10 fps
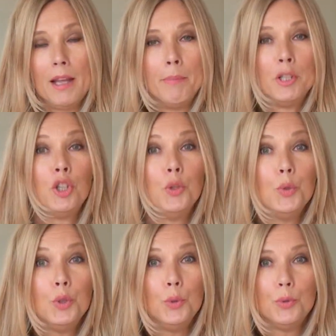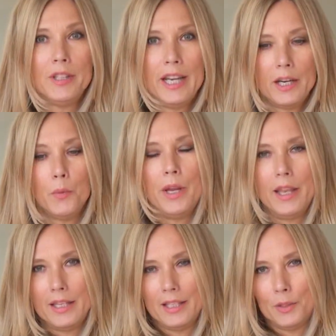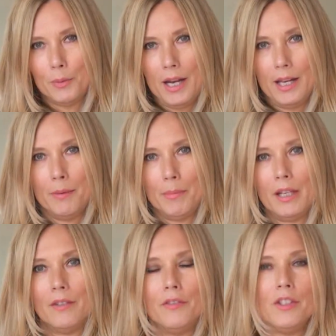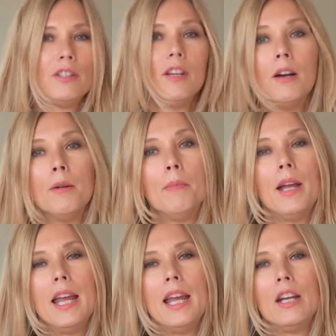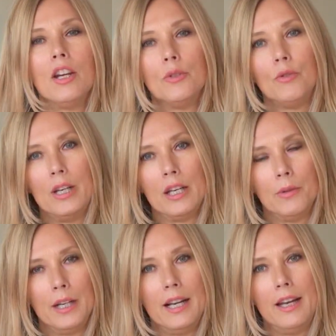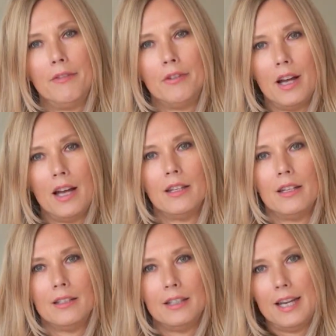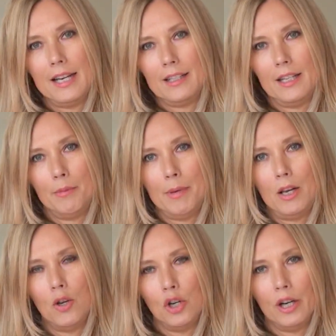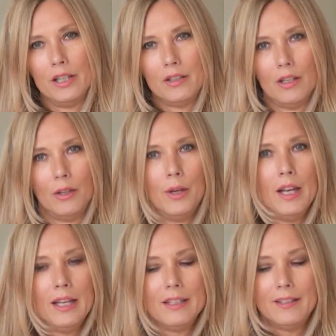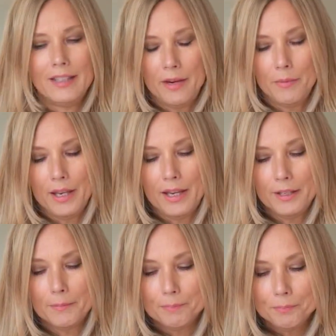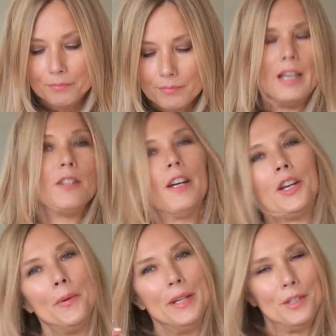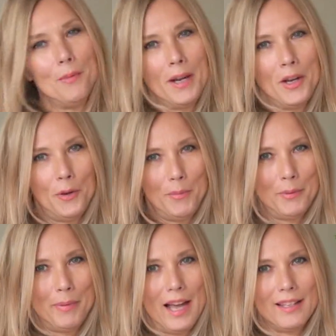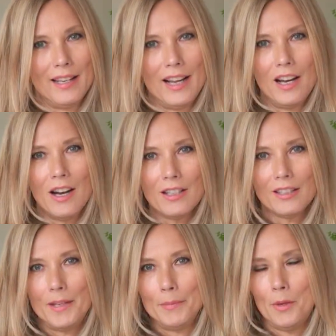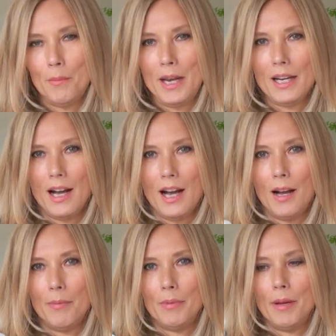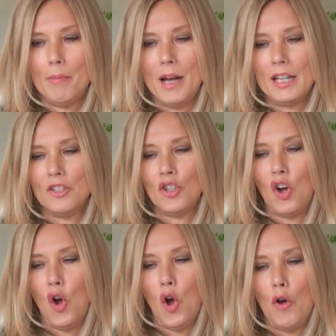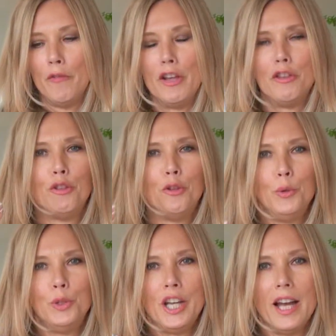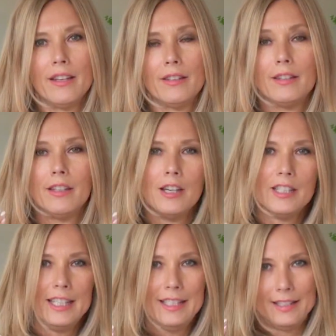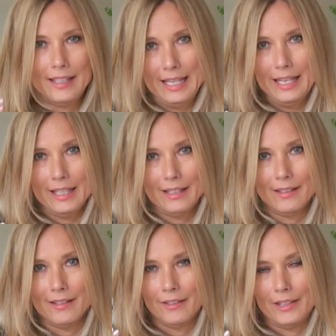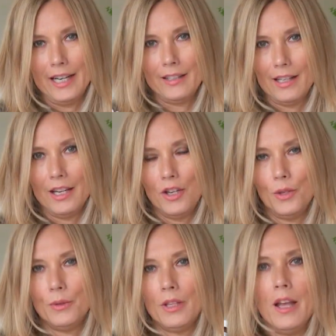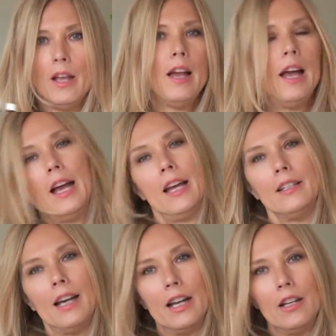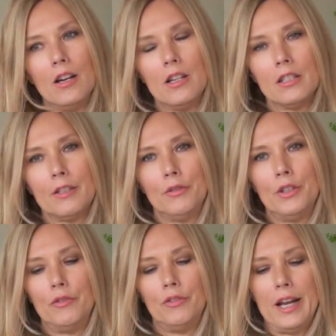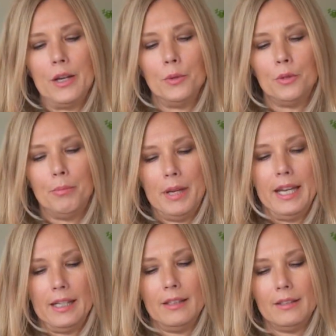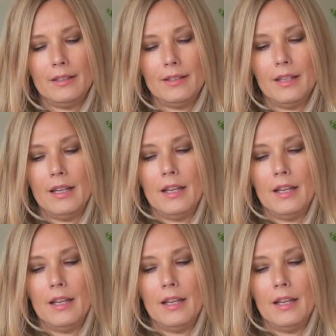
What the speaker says: But do stick with it as well, because for some it goes really quickly, for others it takes a little bit longer, so stay with it. So I go into my homeopath and I ask them to make up a batch of Thuja. 30C is the strength I use. And I ask for the round pills,